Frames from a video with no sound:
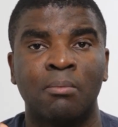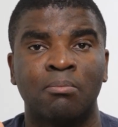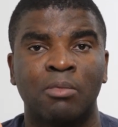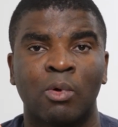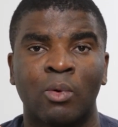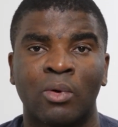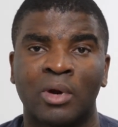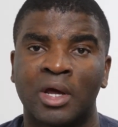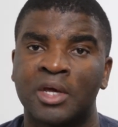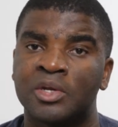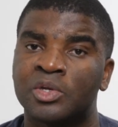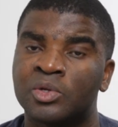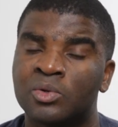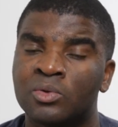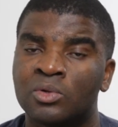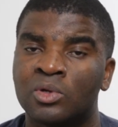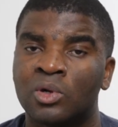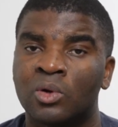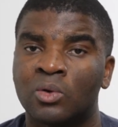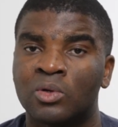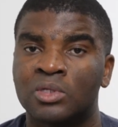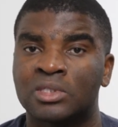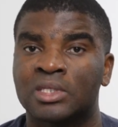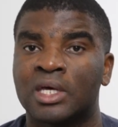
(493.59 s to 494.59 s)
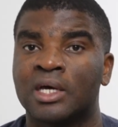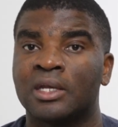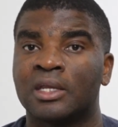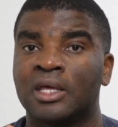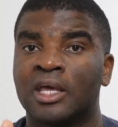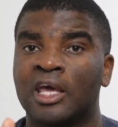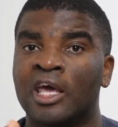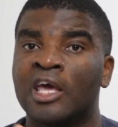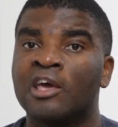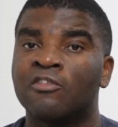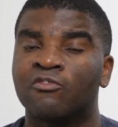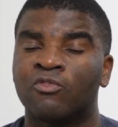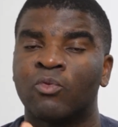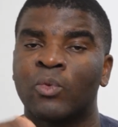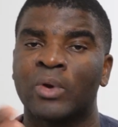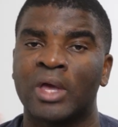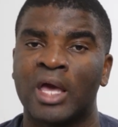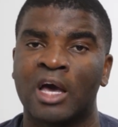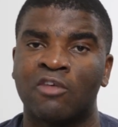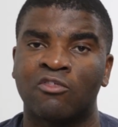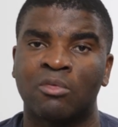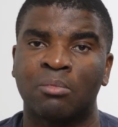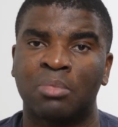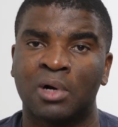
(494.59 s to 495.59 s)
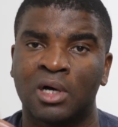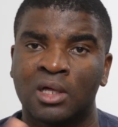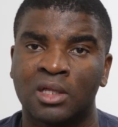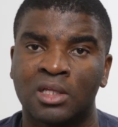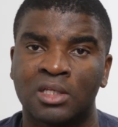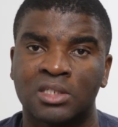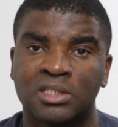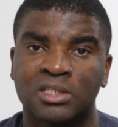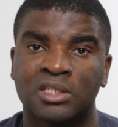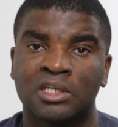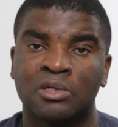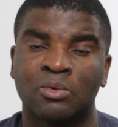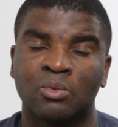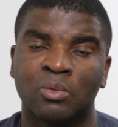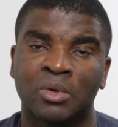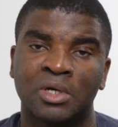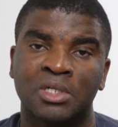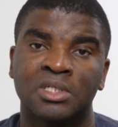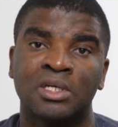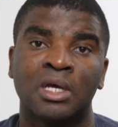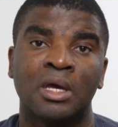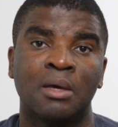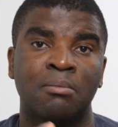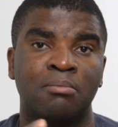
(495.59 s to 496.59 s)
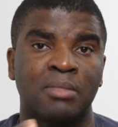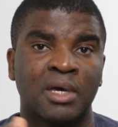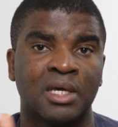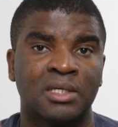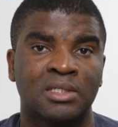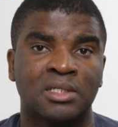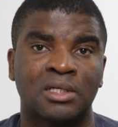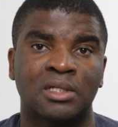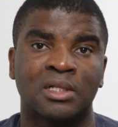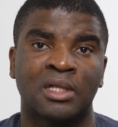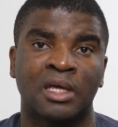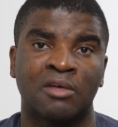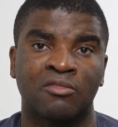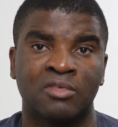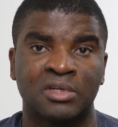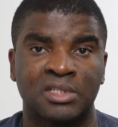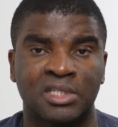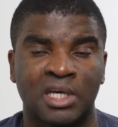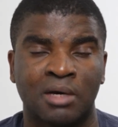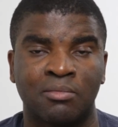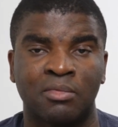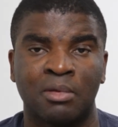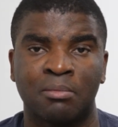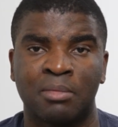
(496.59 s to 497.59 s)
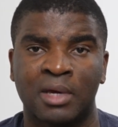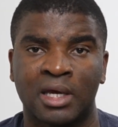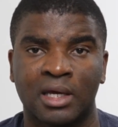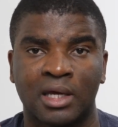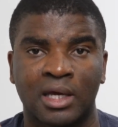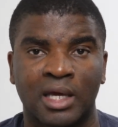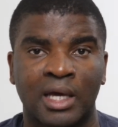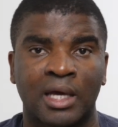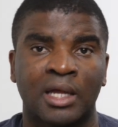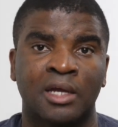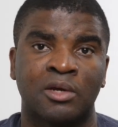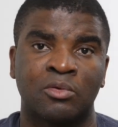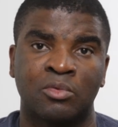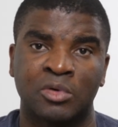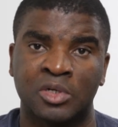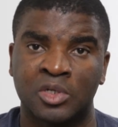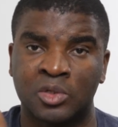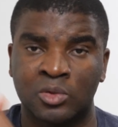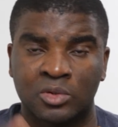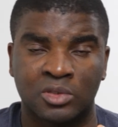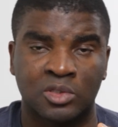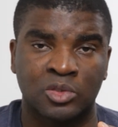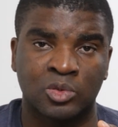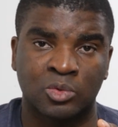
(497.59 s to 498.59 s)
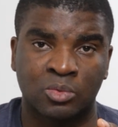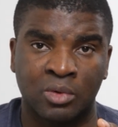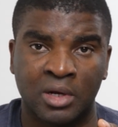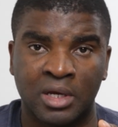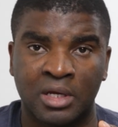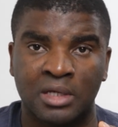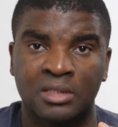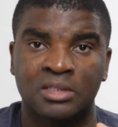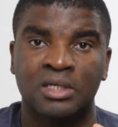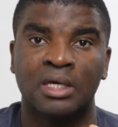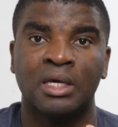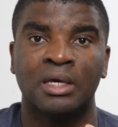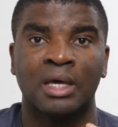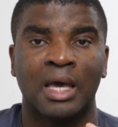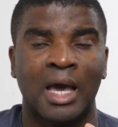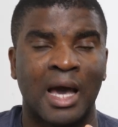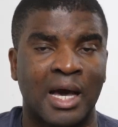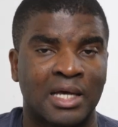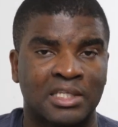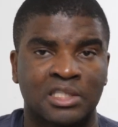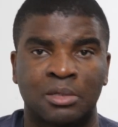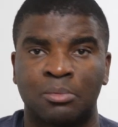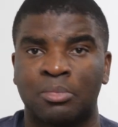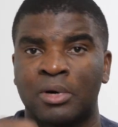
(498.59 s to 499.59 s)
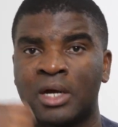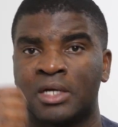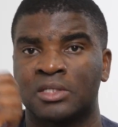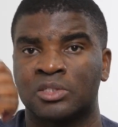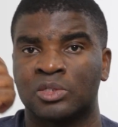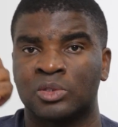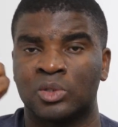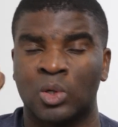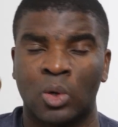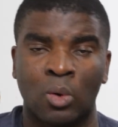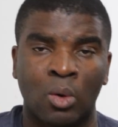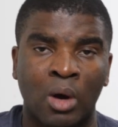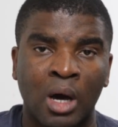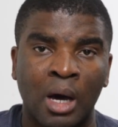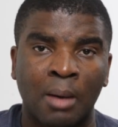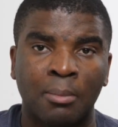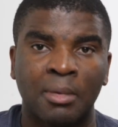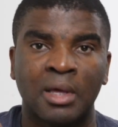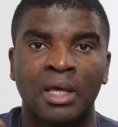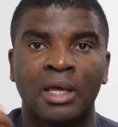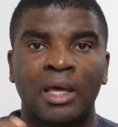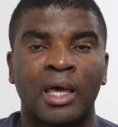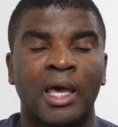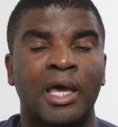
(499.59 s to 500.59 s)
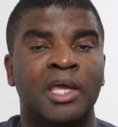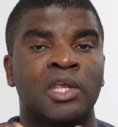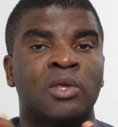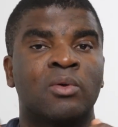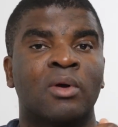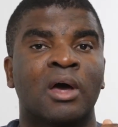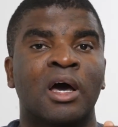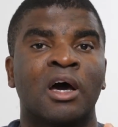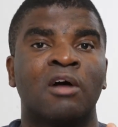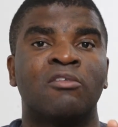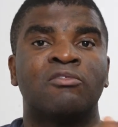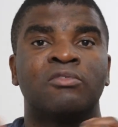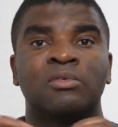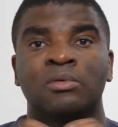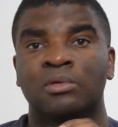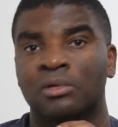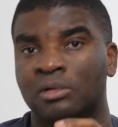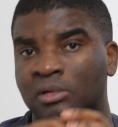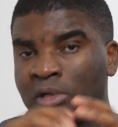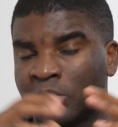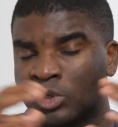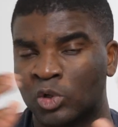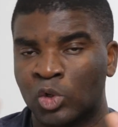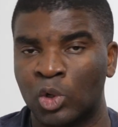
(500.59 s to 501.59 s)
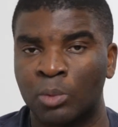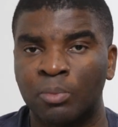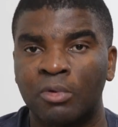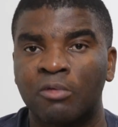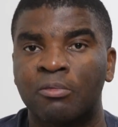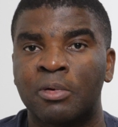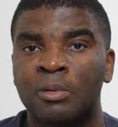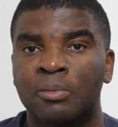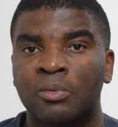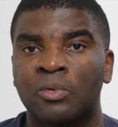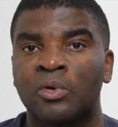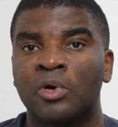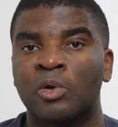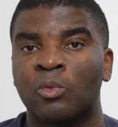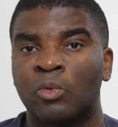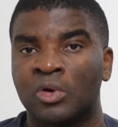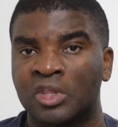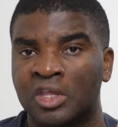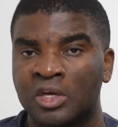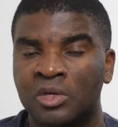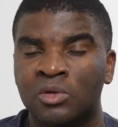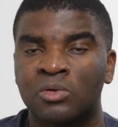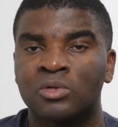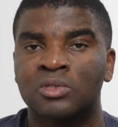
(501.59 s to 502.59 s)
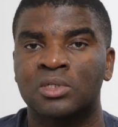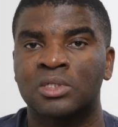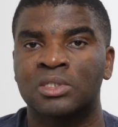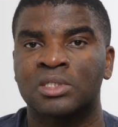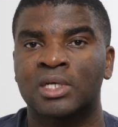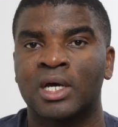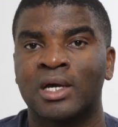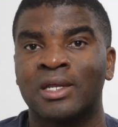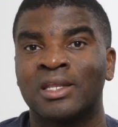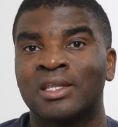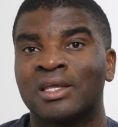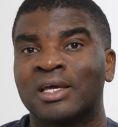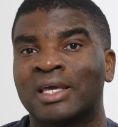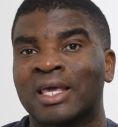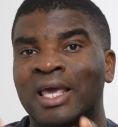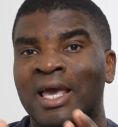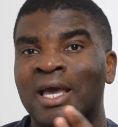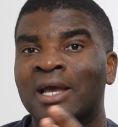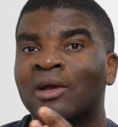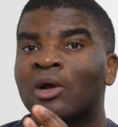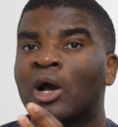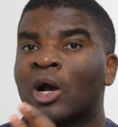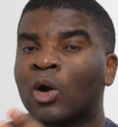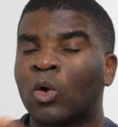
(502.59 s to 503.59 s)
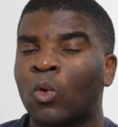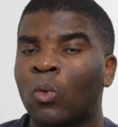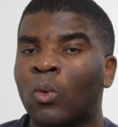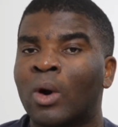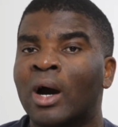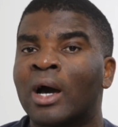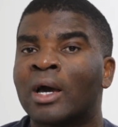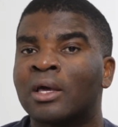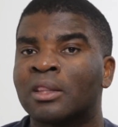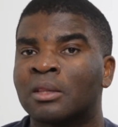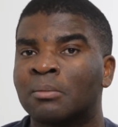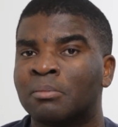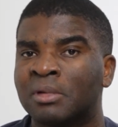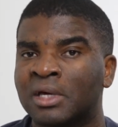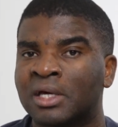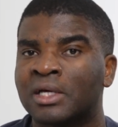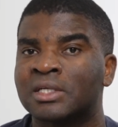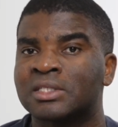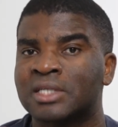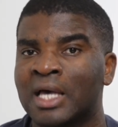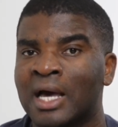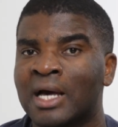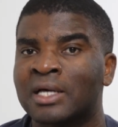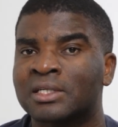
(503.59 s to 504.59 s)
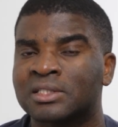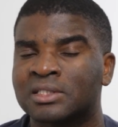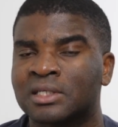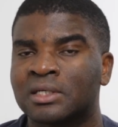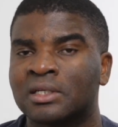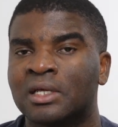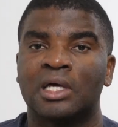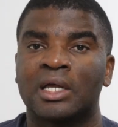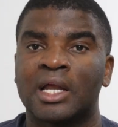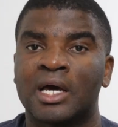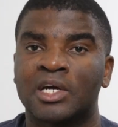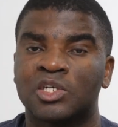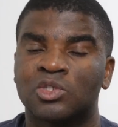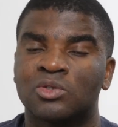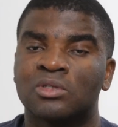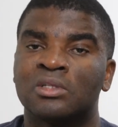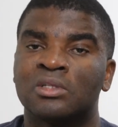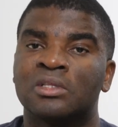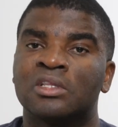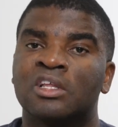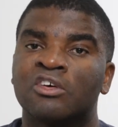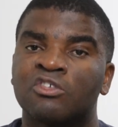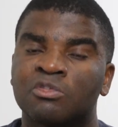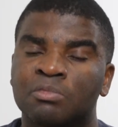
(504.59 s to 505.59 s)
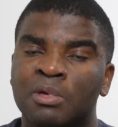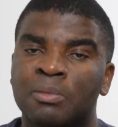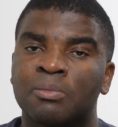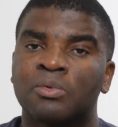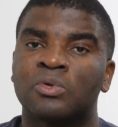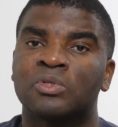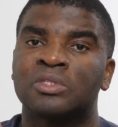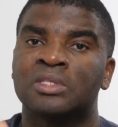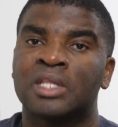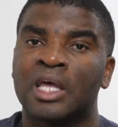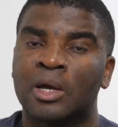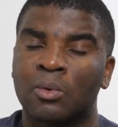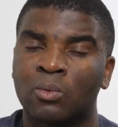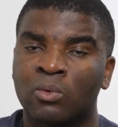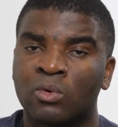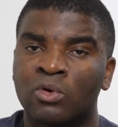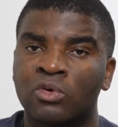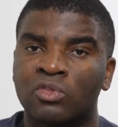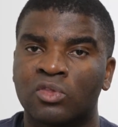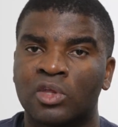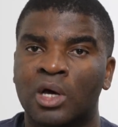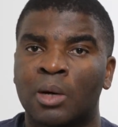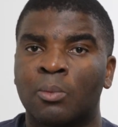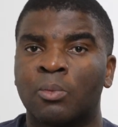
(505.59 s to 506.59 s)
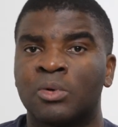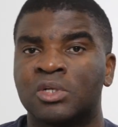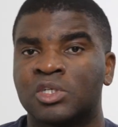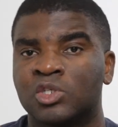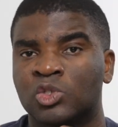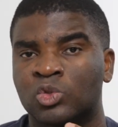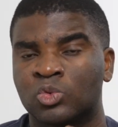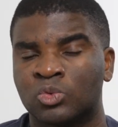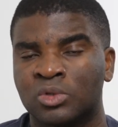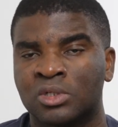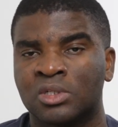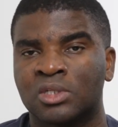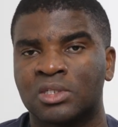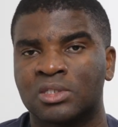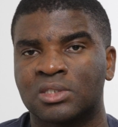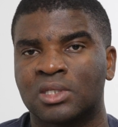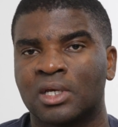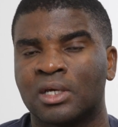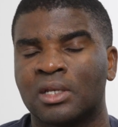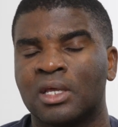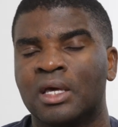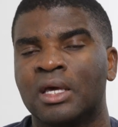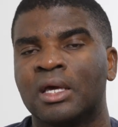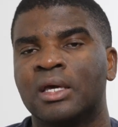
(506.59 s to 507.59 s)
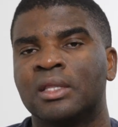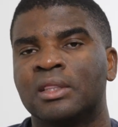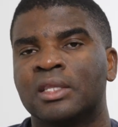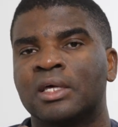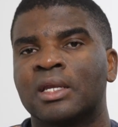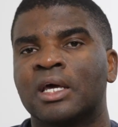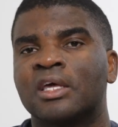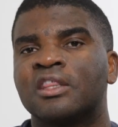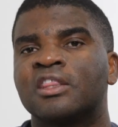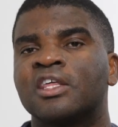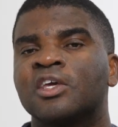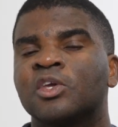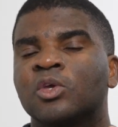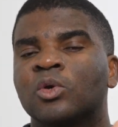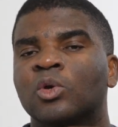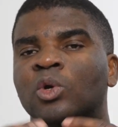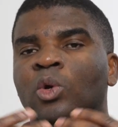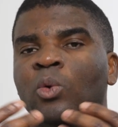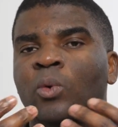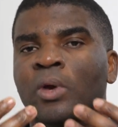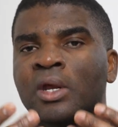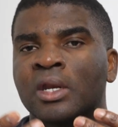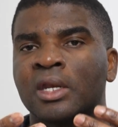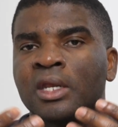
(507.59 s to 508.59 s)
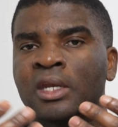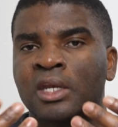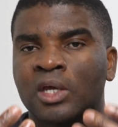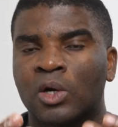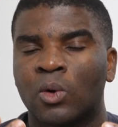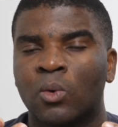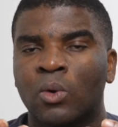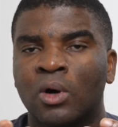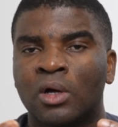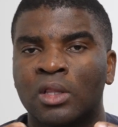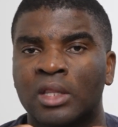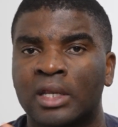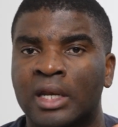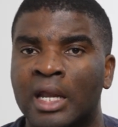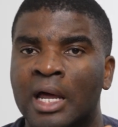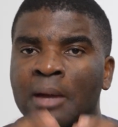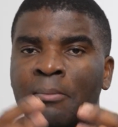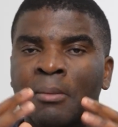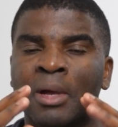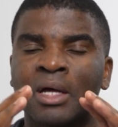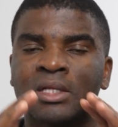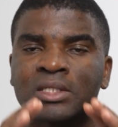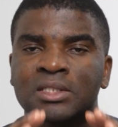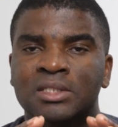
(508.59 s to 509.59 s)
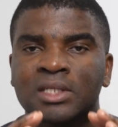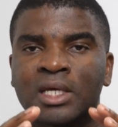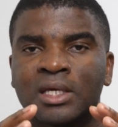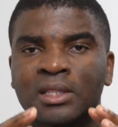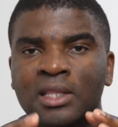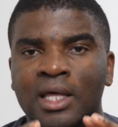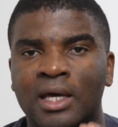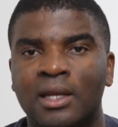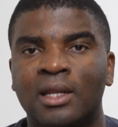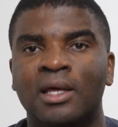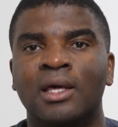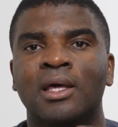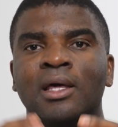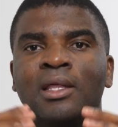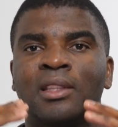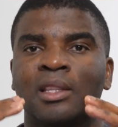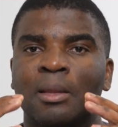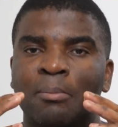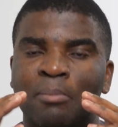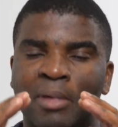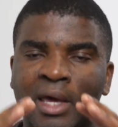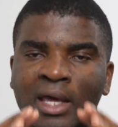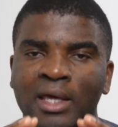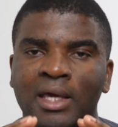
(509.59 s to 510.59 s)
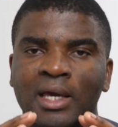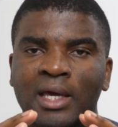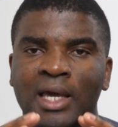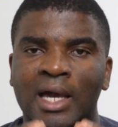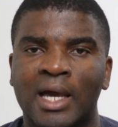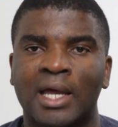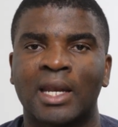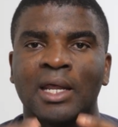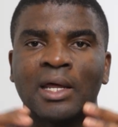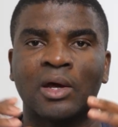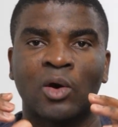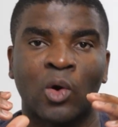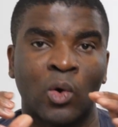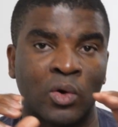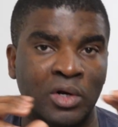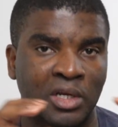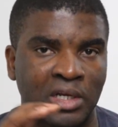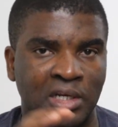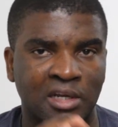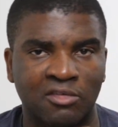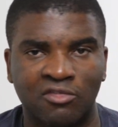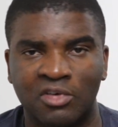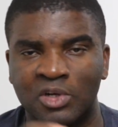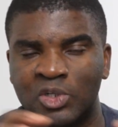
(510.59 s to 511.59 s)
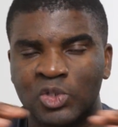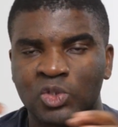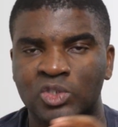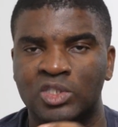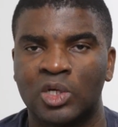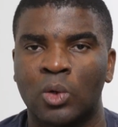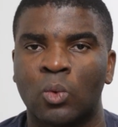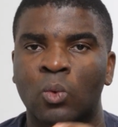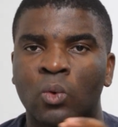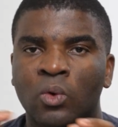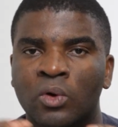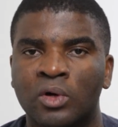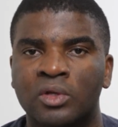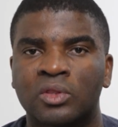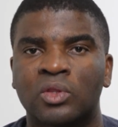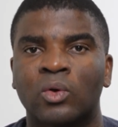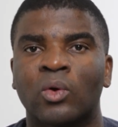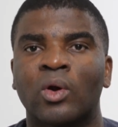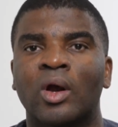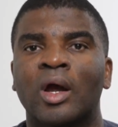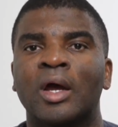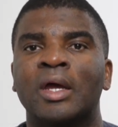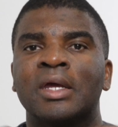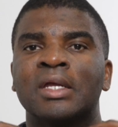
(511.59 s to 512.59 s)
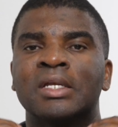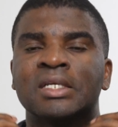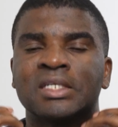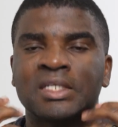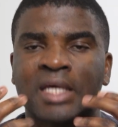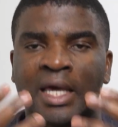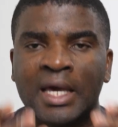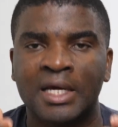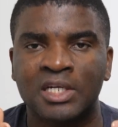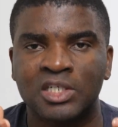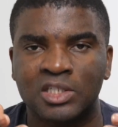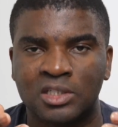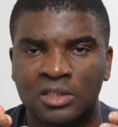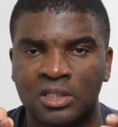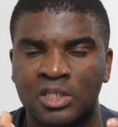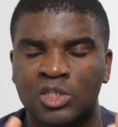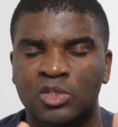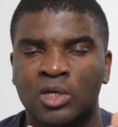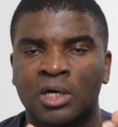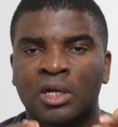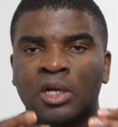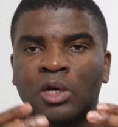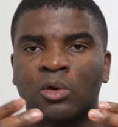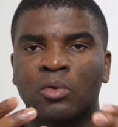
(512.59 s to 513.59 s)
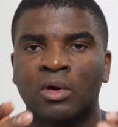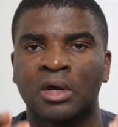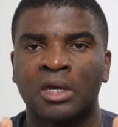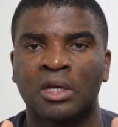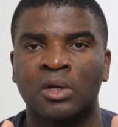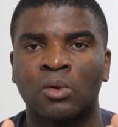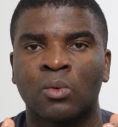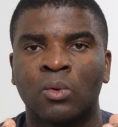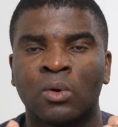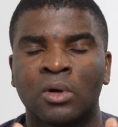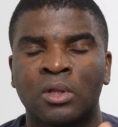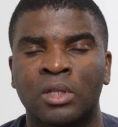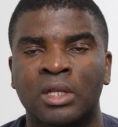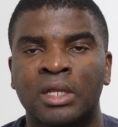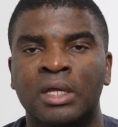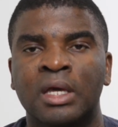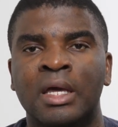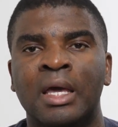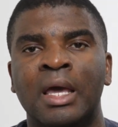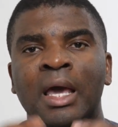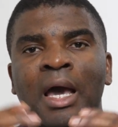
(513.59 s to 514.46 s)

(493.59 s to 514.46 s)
But what I do know is that if we have a policy in which basically every time the Bank of Canada reduces rates, asset prices go up, and you have a group of people within your society that can't acquire the biggest asset that actually lifts people's net worth up, which is real estate, then I think you're creating inequality. Now, I'm not saying that the Bank of Canada or the individuals that work there are intentionally trying to create inequality.